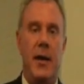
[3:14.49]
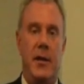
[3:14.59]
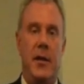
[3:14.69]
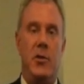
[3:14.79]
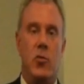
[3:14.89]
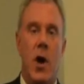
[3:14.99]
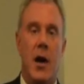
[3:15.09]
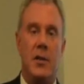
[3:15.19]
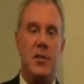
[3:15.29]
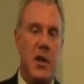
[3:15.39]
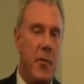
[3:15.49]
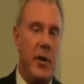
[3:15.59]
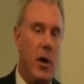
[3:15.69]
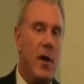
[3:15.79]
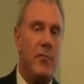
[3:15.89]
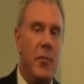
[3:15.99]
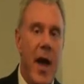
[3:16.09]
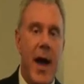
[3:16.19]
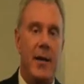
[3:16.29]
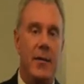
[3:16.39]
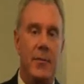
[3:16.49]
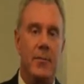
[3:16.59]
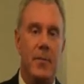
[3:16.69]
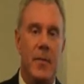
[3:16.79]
AD drugs coming off patent.